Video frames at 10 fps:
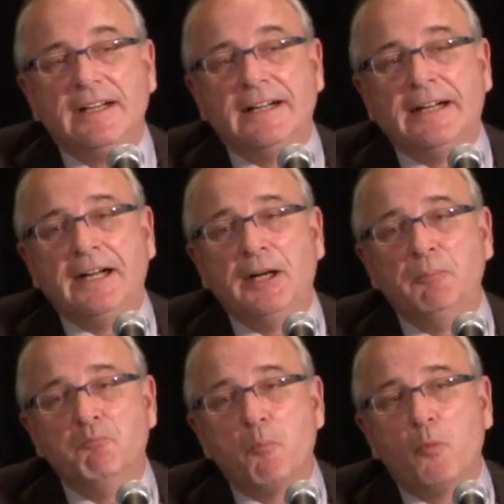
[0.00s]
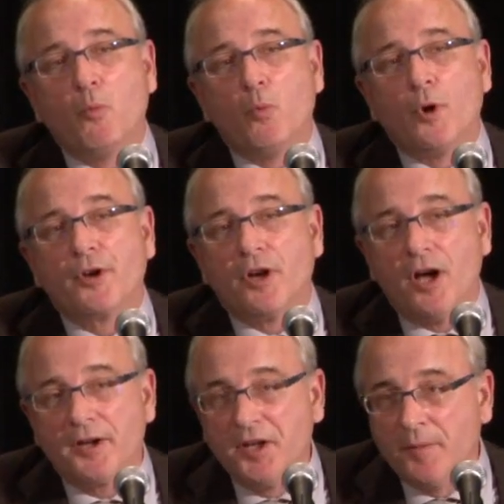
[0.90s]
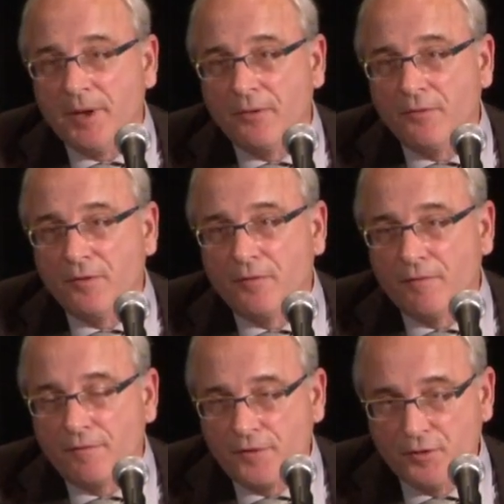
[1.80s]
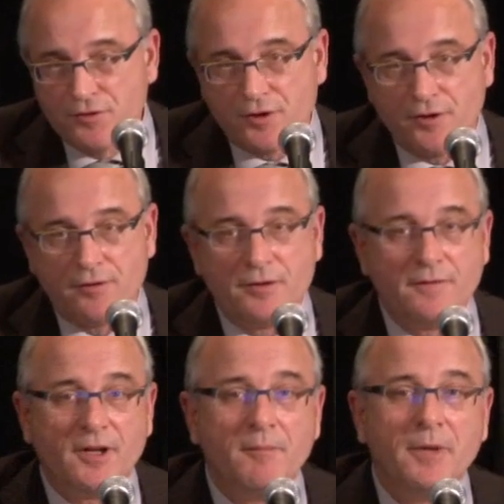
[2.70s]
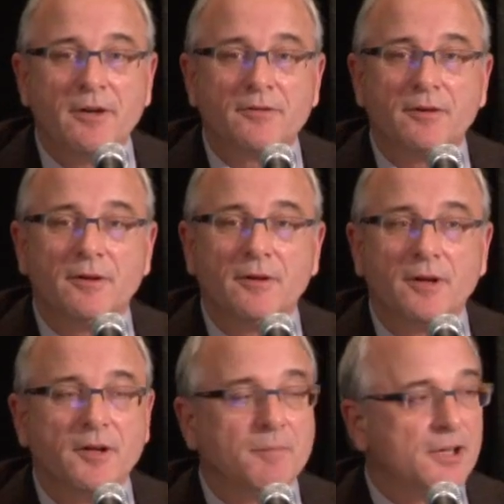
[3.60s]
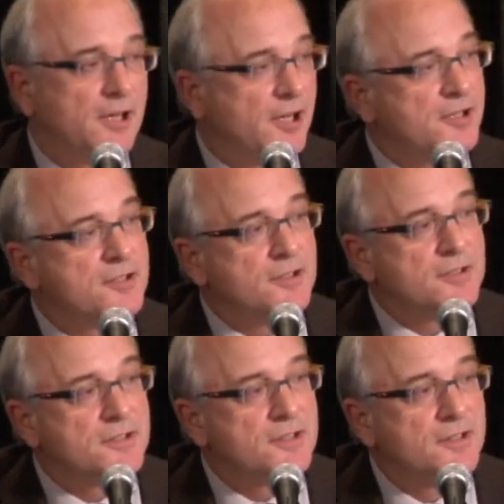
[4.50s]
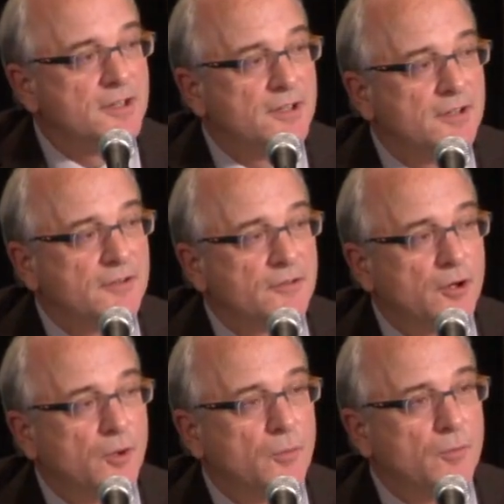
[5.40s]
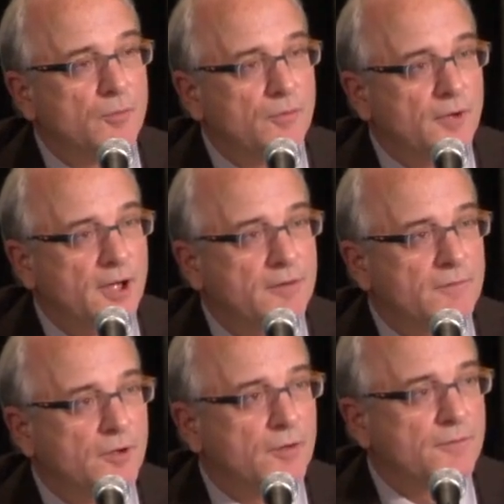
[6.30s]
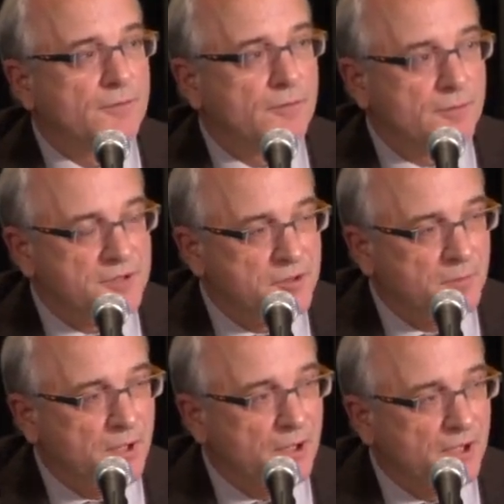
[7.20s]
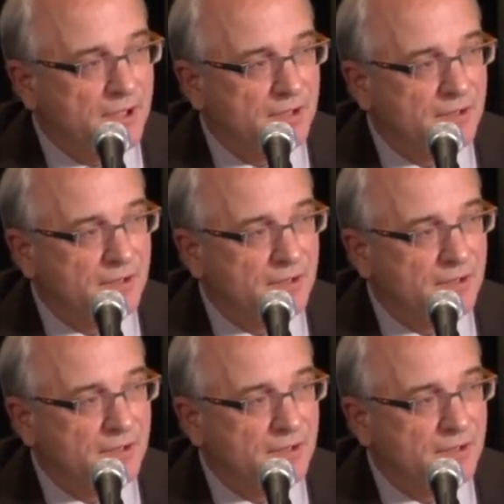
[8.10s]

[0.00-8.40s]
Um, we're talking about future developmental implications. So that involves crystal balling.